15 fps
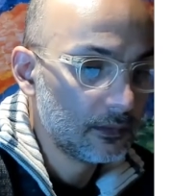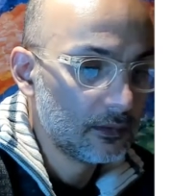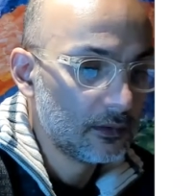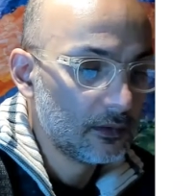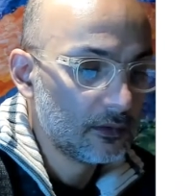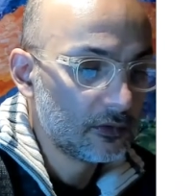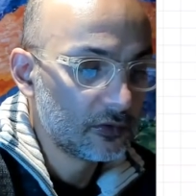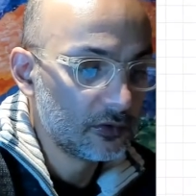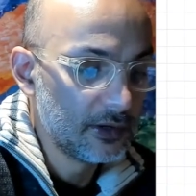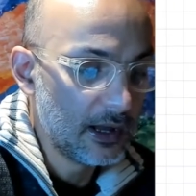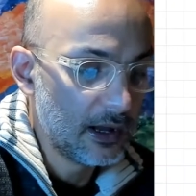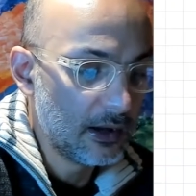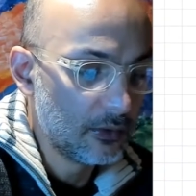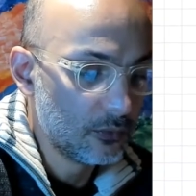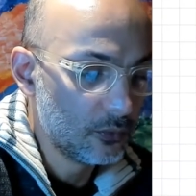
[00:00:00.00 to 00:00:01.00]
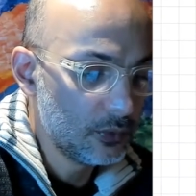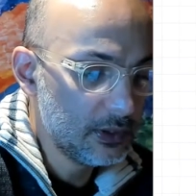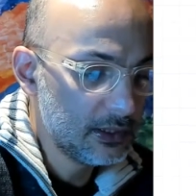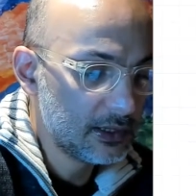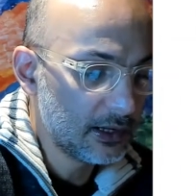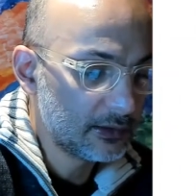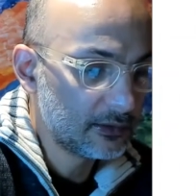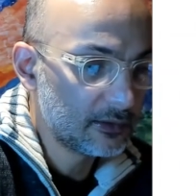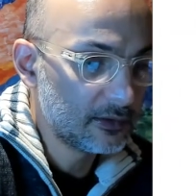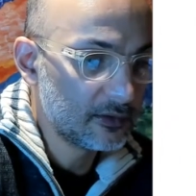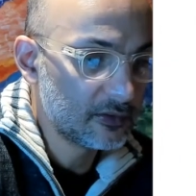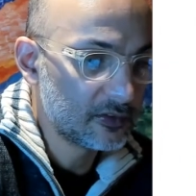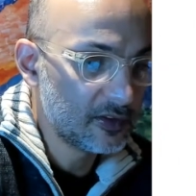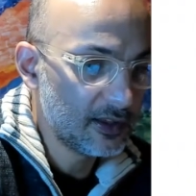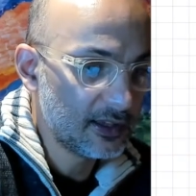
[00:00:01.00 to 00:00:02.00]
So now we got
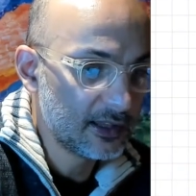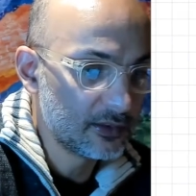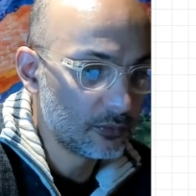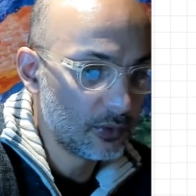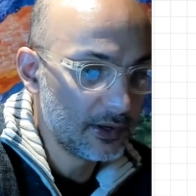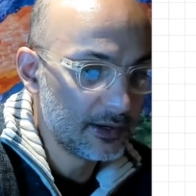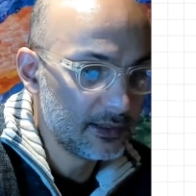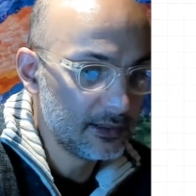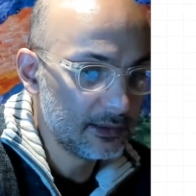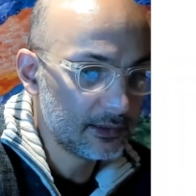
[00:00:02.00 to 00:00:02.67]
second one here.